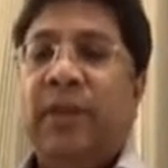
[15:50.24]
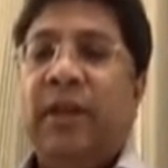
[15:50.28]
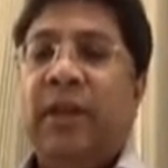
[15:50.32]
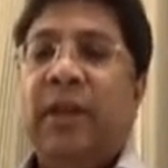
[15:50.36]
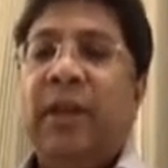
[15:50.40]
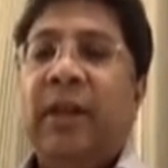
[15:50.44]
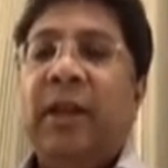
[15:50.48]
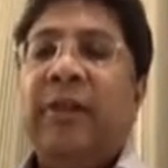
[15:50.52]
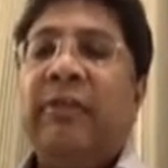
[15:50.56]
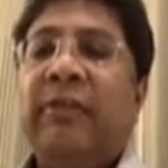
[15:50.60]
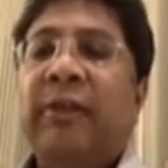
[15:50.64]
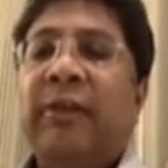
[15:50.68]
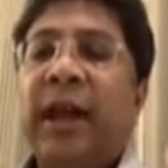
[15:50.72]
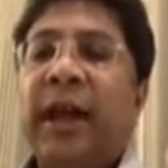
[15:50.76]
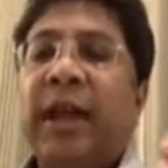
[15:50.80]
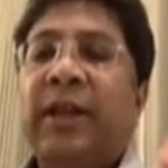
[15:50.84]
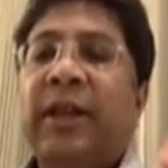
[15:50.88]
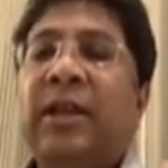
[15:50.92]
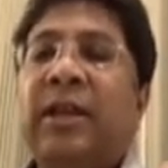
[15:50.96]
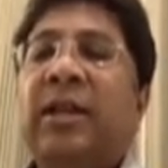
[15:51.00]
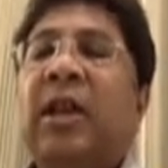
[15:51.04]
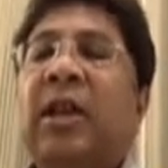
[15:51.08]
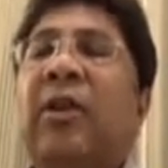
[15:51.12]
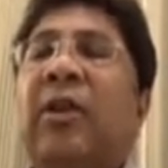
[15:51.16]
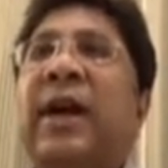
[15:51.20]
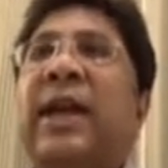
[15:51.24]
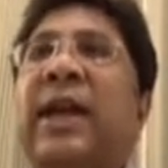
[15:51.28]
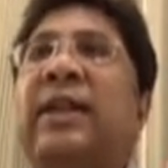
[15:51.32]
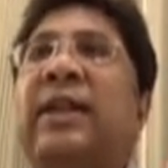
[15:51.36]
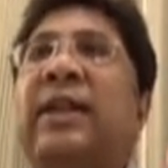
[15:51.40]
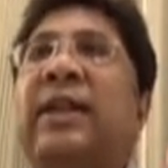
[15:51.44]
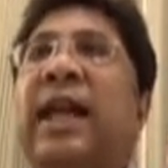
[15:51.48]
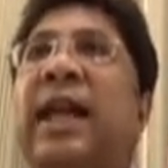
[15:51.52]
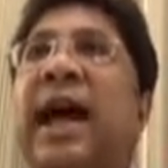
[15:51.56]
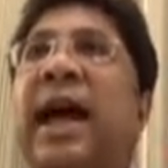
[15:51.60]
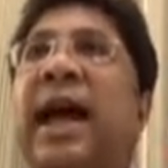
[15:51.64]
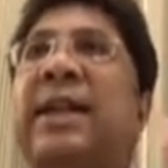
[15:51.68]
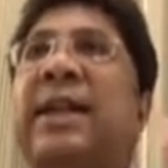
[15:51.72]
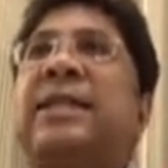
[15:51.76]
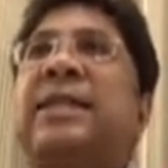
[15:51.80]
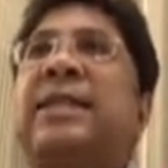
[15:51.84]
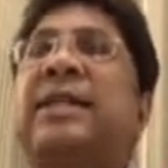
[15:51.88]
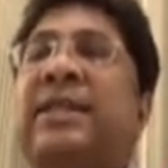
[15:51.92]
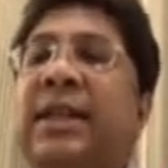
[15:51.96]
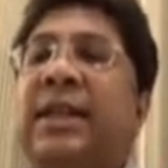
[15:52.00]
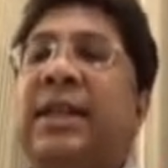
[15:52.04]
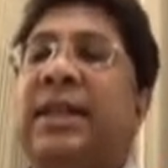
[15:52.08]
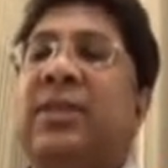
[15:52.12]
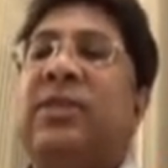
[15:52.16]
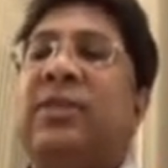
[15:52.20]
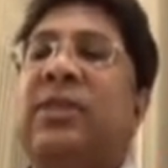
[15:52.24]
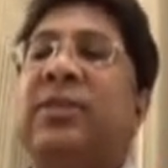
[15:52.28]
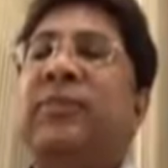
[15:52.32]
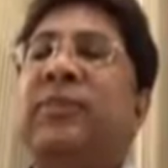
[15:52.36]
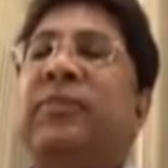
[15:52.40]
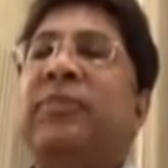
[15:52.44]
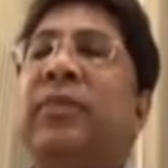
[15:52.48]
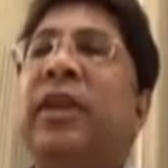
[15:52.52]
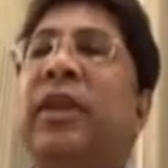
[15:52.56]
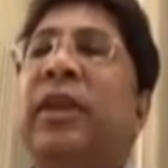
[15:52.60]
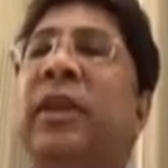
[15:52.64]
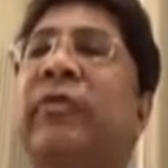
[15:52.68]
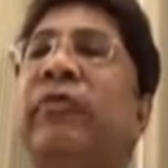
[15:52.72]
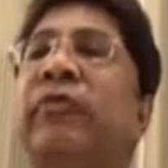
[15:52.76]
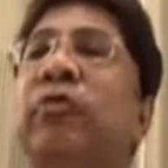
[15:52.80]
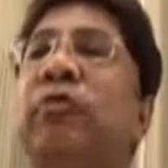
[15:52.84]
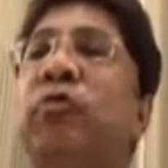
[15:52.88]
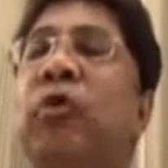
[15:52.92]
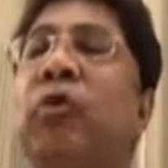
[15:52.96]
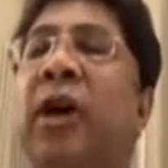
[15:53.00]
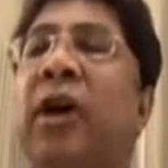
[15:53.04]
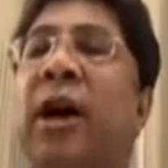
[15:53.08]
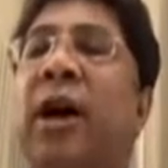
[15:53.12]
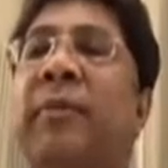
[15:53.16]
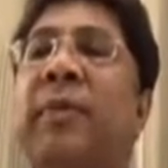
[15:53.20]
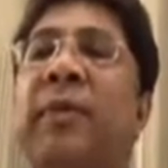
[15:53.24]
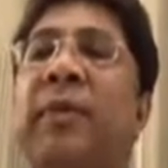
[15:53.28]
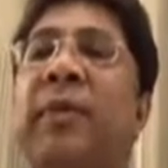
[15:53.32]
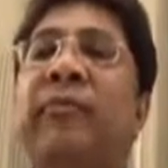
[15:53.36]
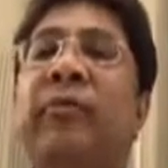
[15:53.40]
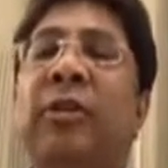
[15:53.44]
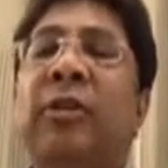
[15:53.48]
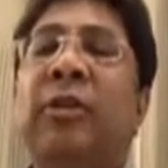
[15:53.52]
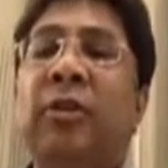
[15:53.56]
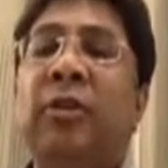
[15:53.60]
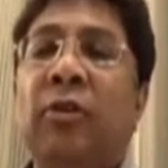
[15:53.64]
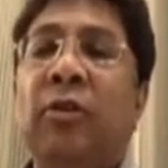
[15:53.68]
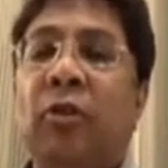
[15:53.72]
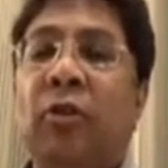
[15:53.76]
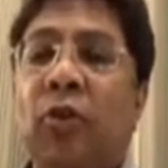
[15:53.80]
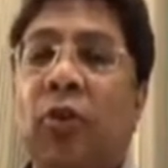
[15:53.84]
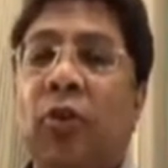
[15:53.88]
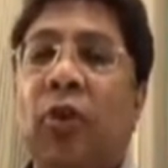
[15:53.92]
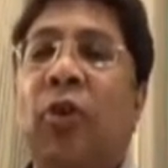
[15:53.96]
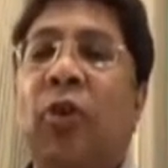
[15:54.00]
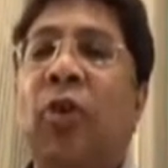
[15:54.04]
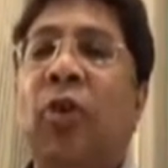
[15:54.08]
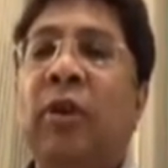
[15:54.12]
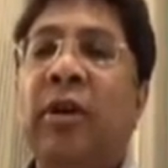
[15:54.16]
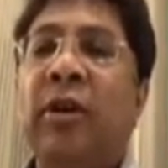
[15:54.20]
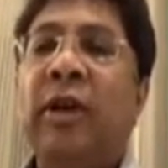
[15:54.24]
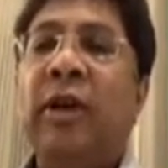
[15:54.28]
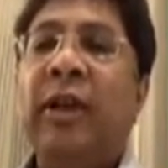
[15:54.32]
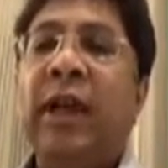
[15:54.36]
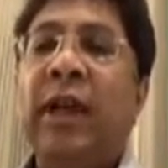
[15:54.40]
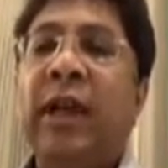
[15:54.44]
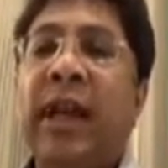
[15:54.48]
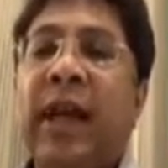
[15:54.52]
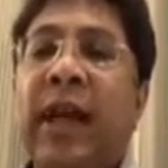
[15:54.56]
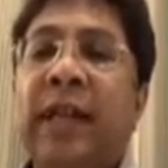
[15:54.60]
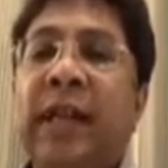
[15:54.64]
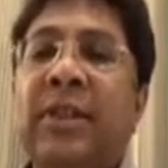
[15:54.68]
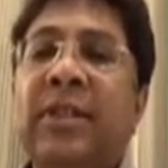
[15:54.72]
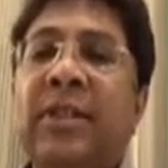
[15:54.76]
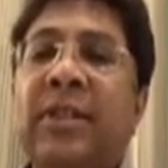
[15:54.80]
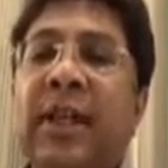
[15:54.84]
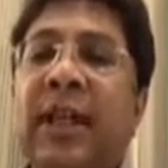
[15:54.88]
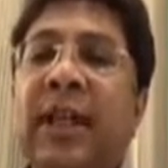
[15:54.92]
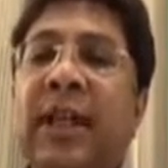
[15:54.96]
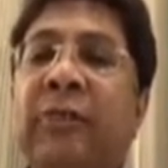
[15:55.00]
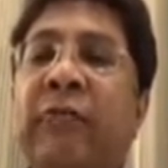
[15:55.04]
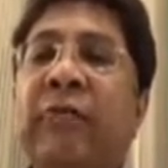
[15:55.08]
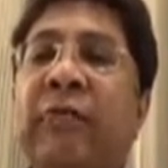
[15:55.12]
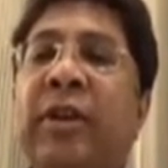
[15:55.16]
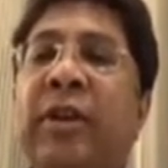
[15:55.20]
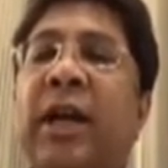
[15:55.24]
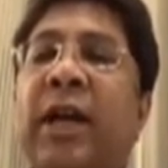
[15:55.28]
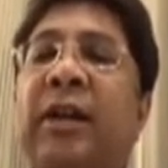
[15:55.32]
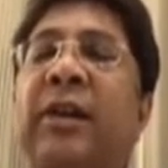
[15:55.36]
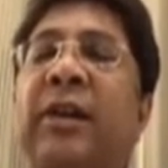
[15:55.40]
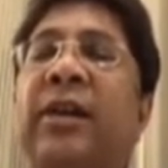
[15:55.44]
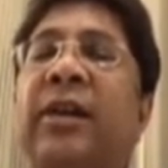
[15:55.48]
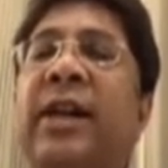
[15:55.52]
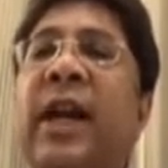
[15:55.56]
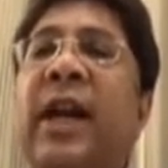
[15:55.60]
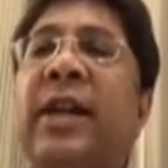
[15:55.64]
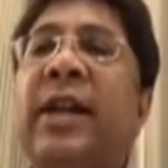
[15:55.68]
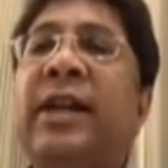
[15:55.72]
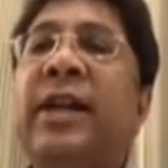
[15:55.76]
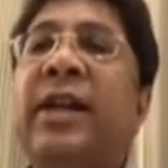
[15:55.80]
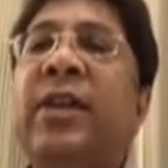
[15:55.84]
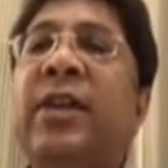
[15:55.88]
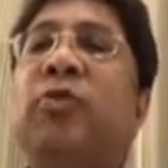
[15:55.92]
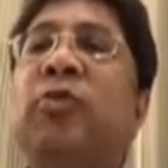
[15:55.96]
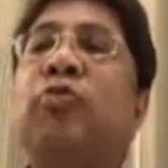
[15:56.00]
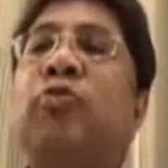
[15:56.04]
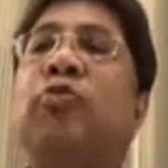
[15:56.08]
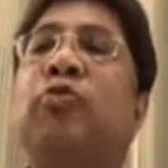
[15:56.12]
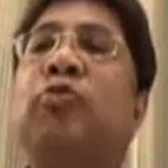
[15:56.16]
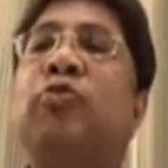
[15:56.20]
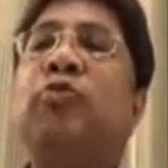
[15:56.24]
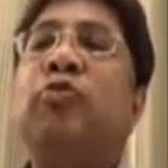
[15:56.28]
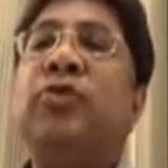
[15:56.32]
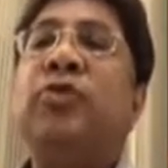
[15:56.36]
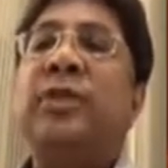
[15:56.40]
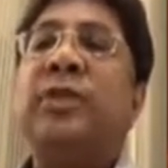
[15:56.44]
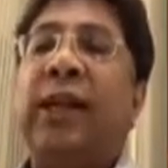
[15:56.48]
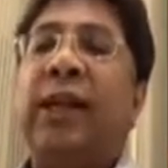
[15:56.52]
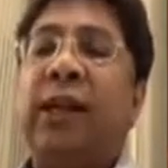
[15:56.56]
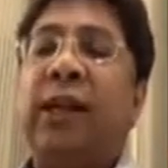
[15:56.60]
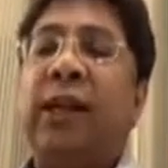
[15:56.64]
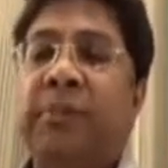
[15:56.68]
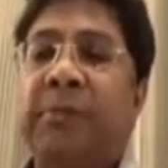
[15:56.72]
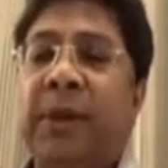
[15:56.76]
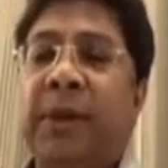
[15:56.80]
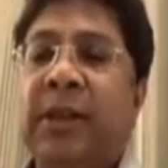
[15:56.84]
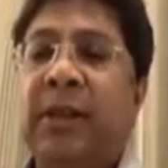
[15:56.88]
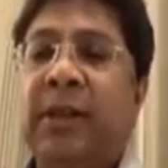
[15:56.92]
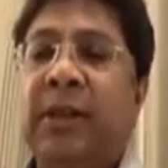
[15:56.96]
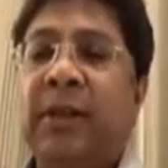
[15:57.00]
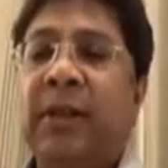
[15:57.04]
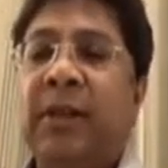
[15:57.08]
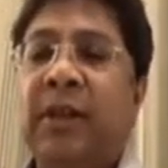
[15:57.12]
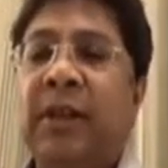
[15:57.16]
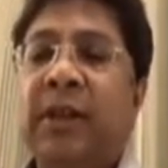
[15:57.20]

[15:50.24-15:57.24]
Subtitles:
Right now at that stage, if you come up with a law and say, we are ready to do settlement,